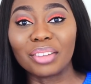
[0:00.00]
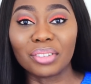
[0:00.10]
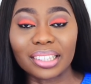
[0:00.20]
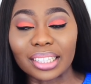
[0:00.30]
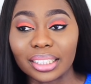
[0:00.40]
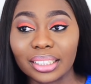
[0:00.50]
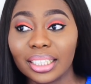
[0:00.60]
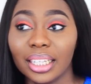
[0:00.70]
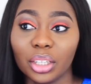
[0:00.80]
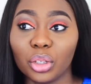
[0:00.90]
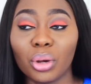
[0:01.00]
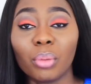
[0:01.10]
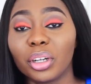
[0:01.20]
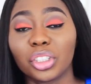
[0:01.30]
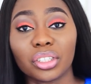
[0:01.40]
everything
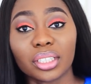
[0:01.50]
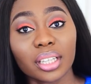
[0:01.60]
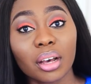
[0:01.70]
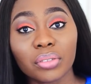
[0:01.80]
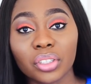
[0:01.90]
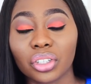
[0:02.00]
about yourself,